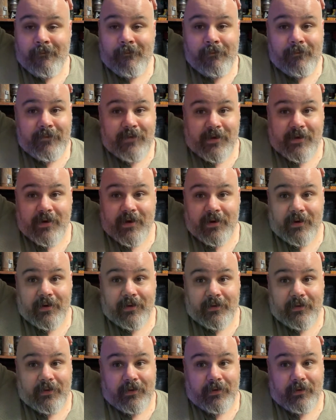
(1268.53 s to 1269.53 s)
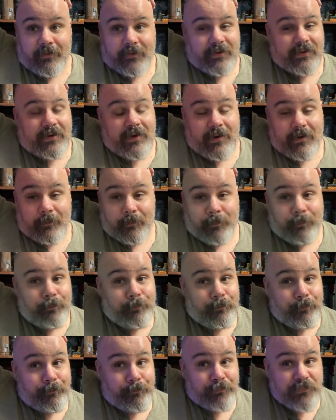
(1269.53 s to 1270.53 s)
you gotta
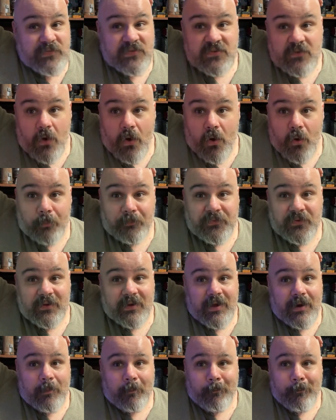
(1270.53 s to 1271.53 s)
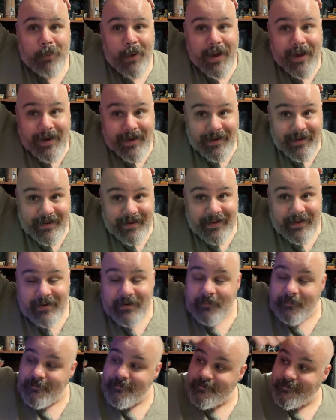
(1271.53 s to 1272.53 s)
sculpt, you gotta buy
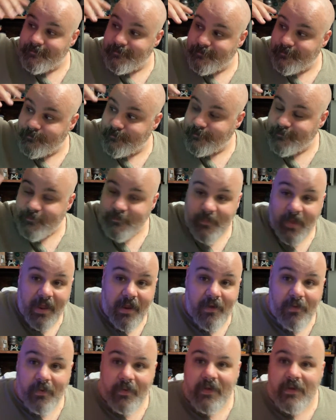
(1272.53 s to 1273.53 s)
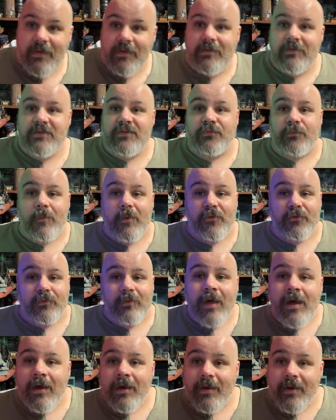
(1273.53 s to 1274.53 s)
aliens from other
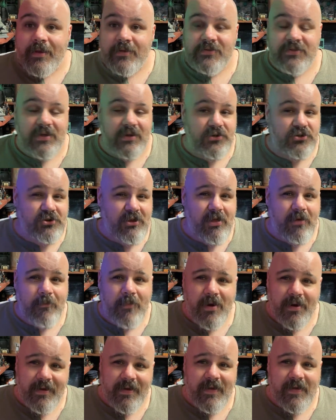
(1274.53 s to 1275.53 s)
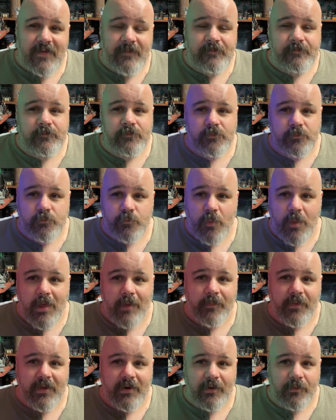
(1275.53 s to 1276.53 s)
lines, you gotta shell out money.
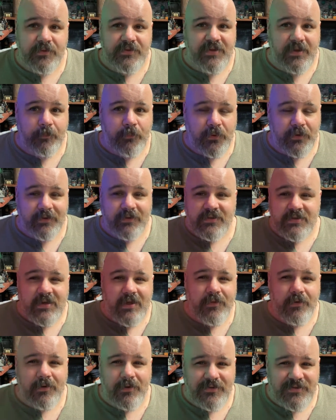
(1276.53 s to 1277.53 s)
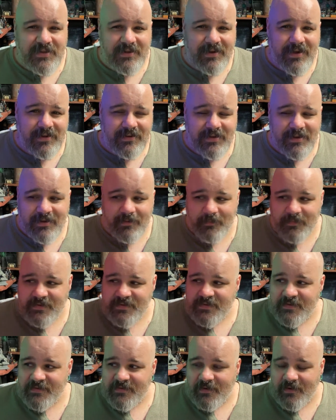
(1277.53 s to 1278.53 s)
And then I was like putting it together, and I was like, god damn,
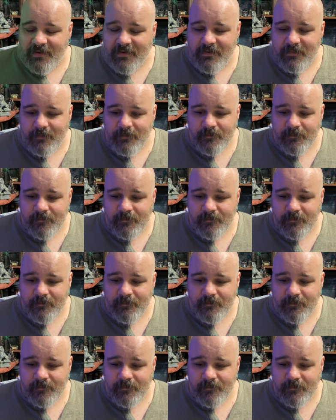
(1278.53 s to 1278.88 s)
this is like